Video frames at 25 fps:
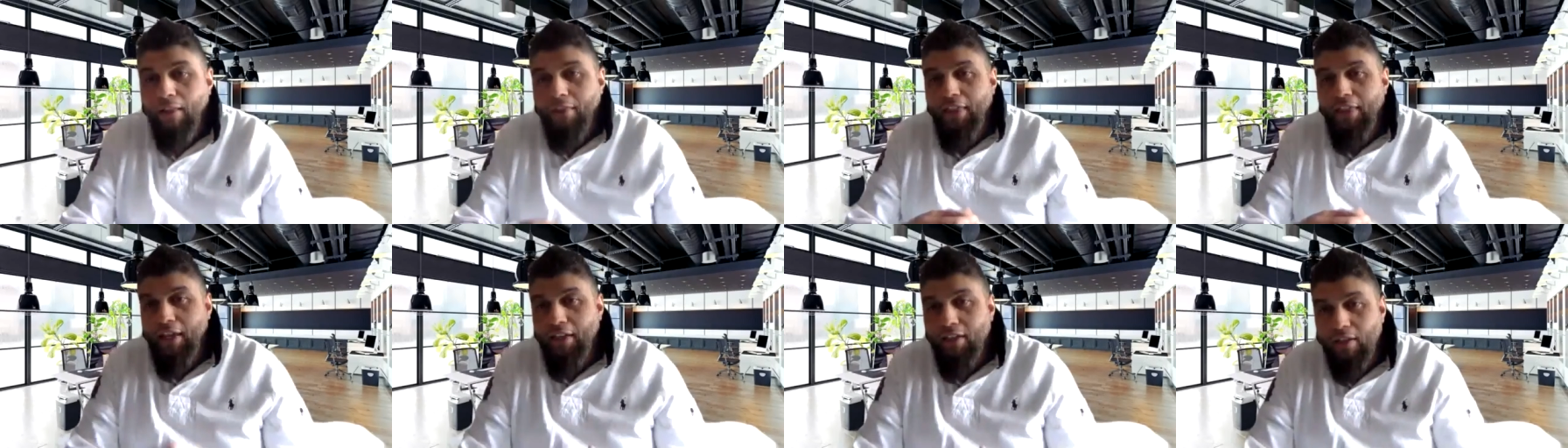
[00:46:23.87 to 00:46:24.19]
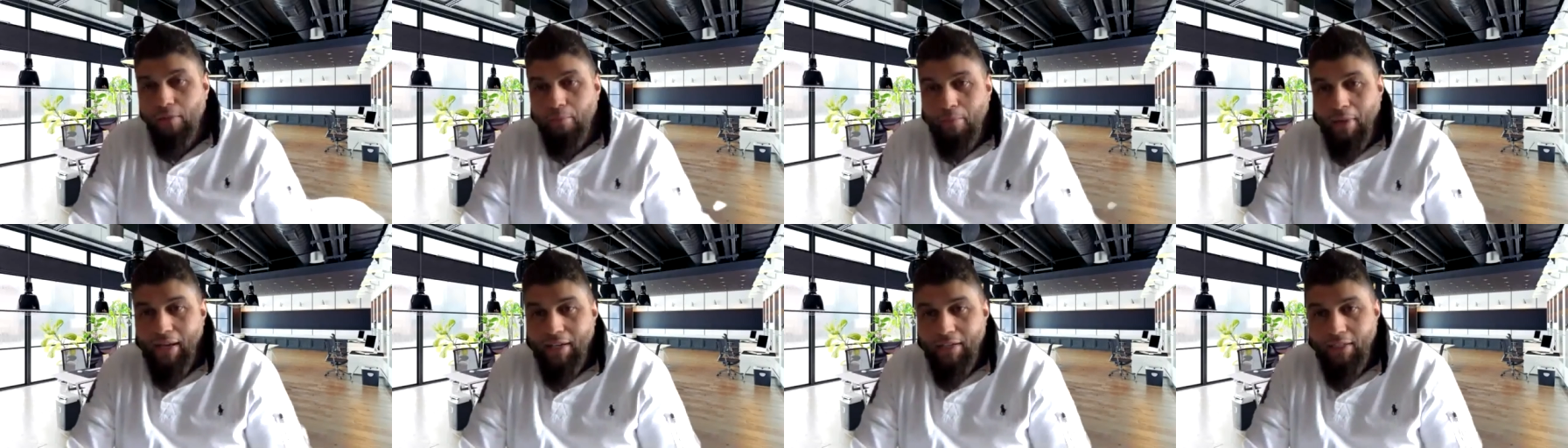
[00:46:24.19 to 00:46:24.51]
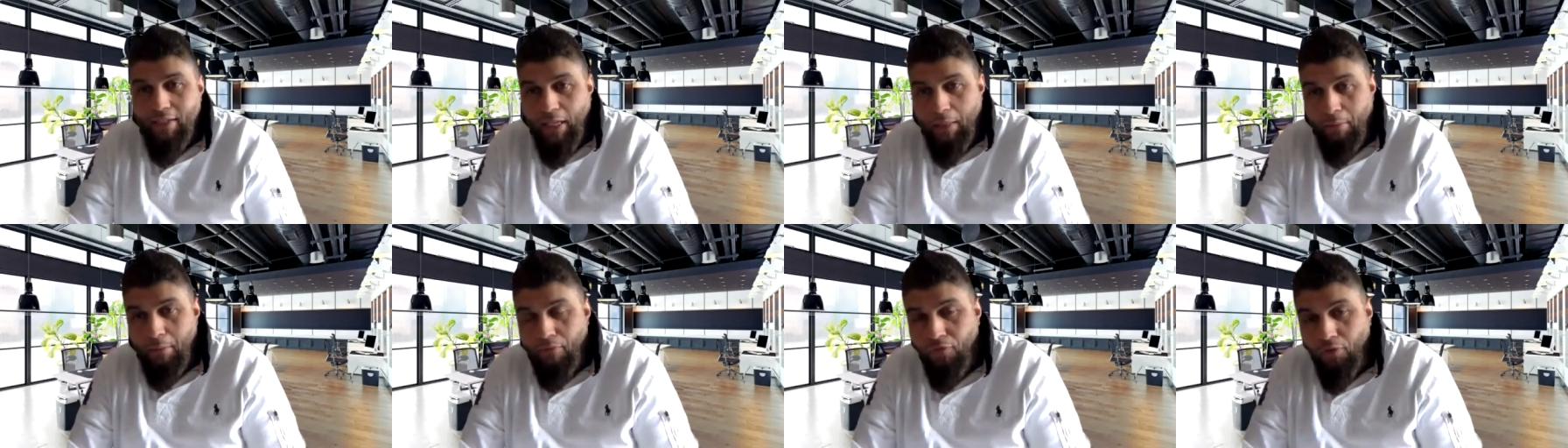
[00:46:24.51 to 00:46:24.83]
Thank you,
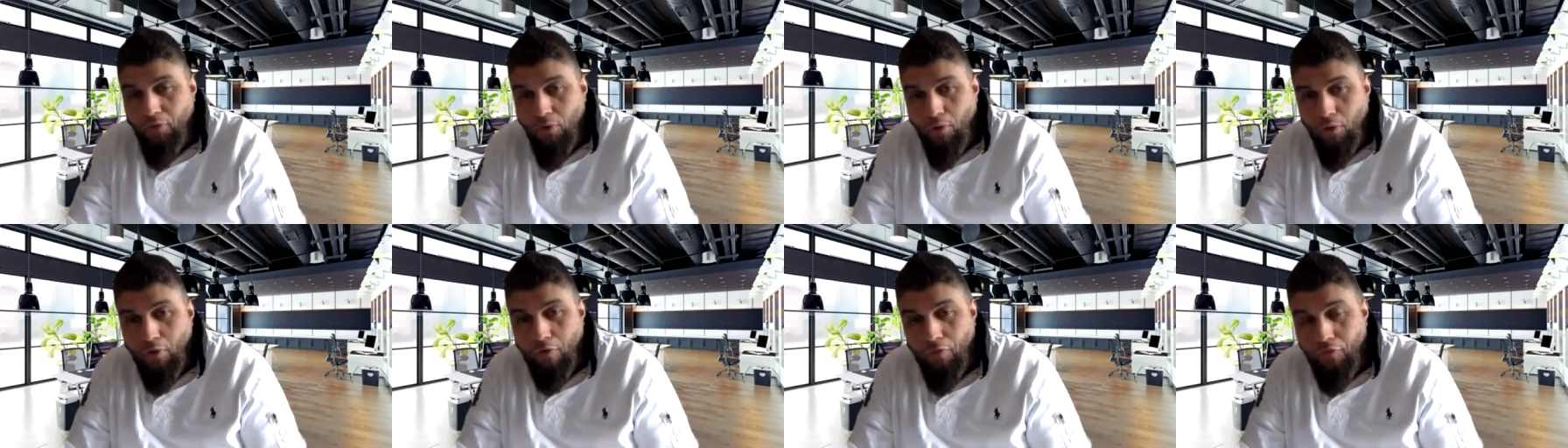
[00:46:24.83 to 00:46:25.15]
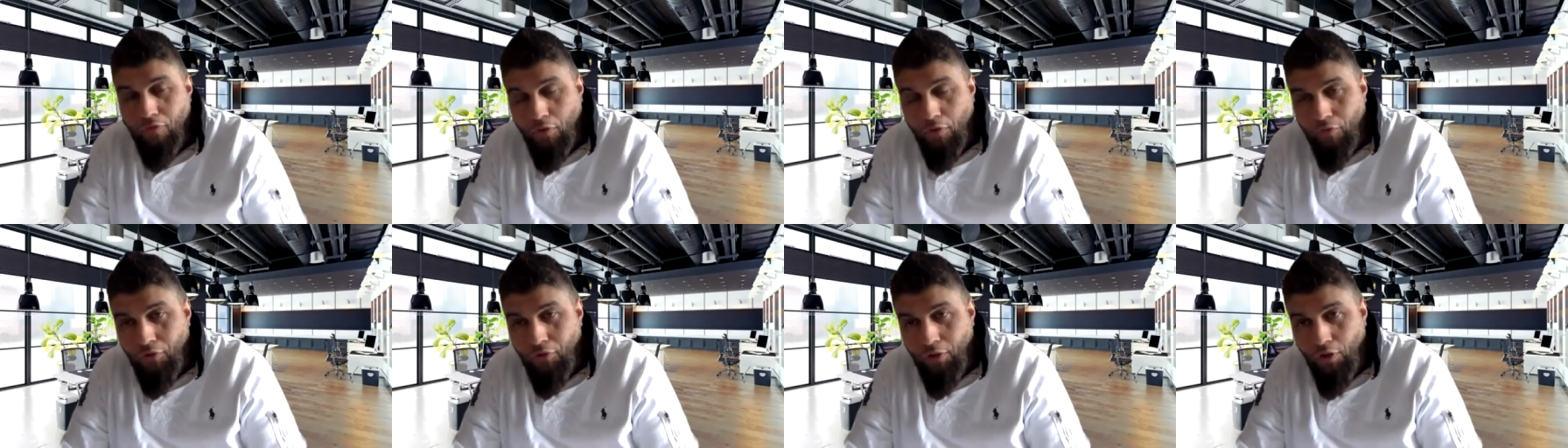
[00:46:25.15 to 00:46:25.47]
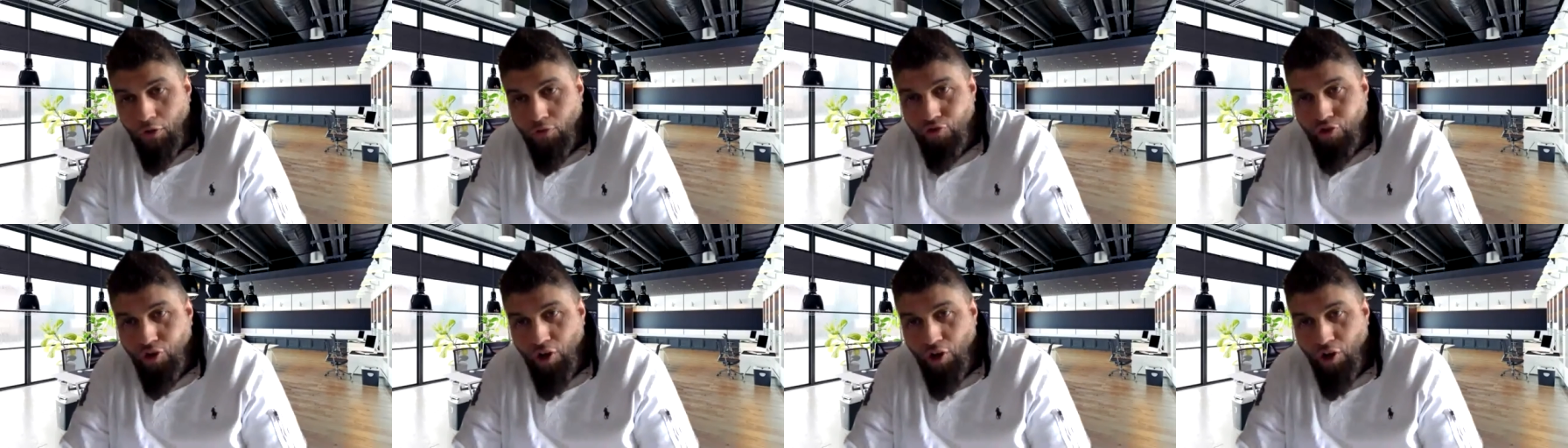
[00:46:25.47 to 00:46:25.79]
Mandeep, for, for, for
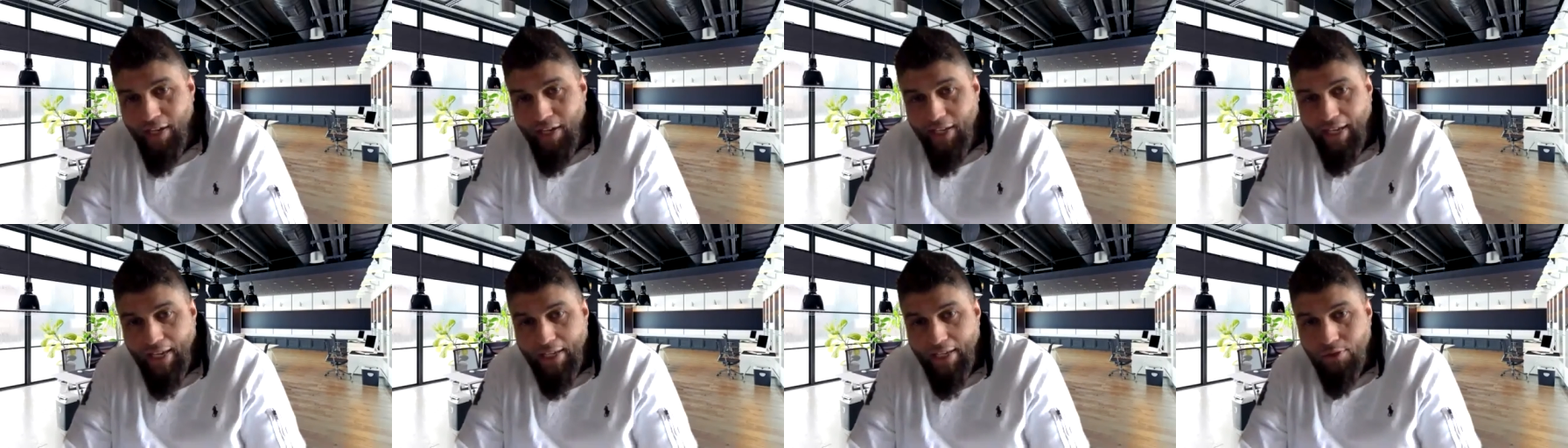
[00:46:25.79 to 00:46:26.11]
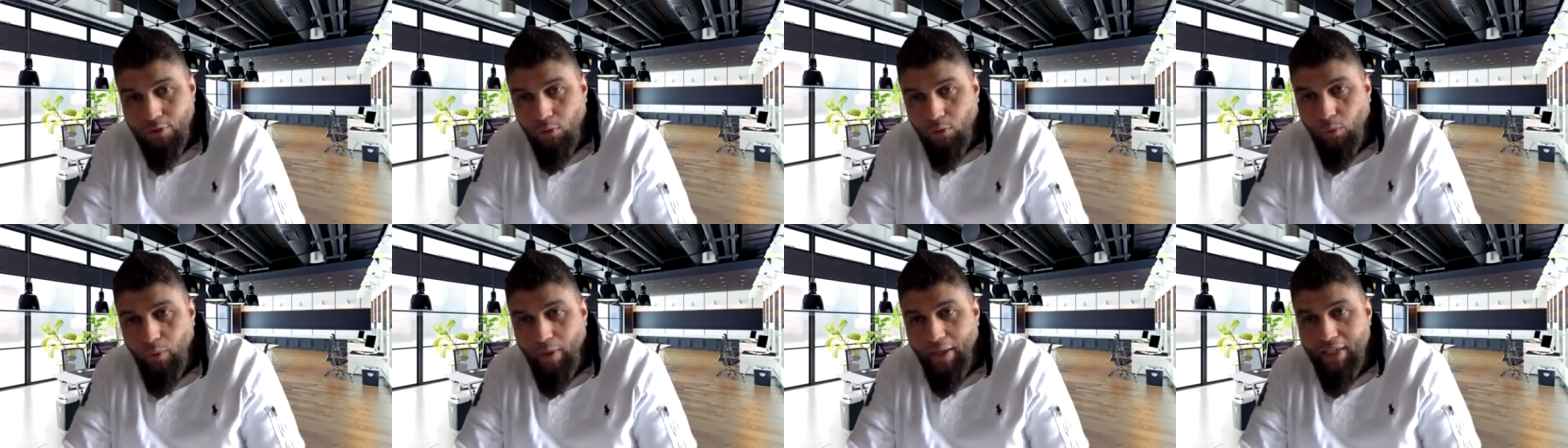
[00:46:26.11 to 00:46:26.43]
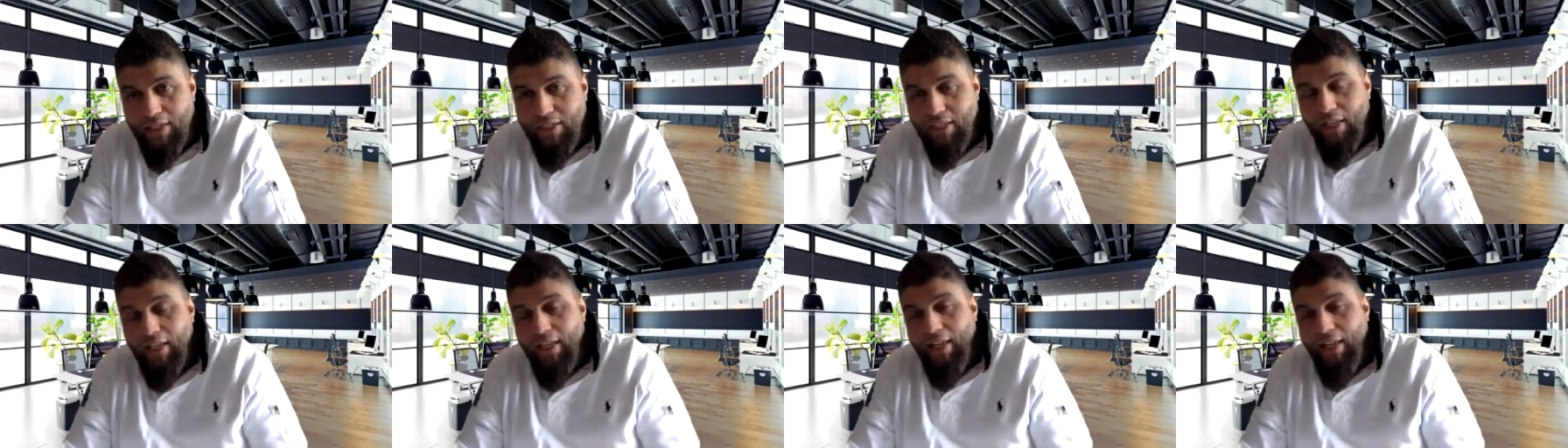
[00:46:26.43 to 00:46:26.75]
your training as
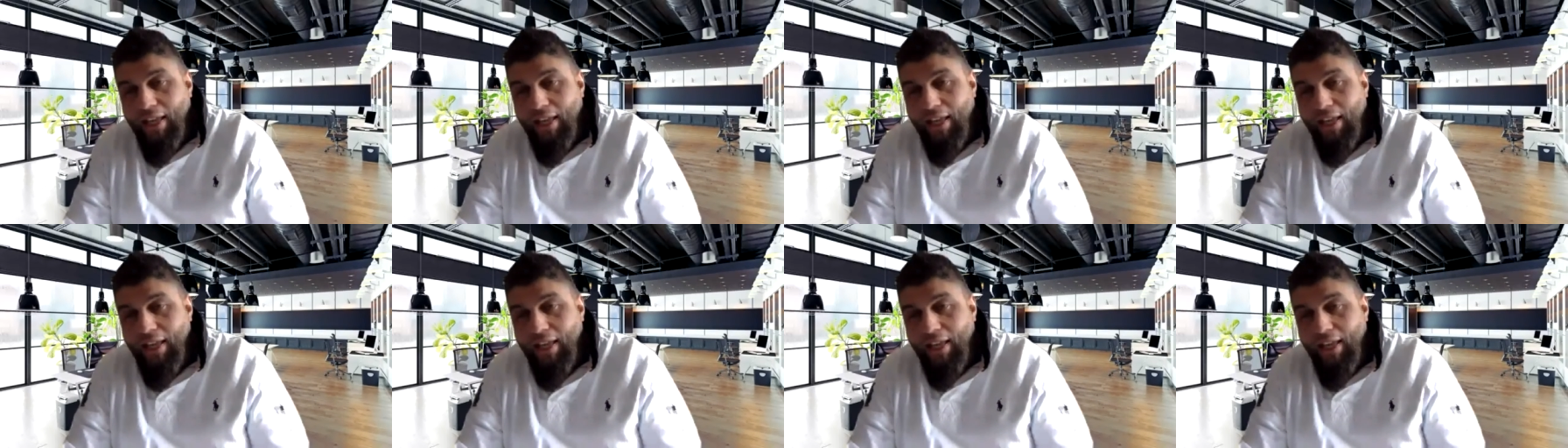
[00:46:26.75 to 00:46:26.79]
always.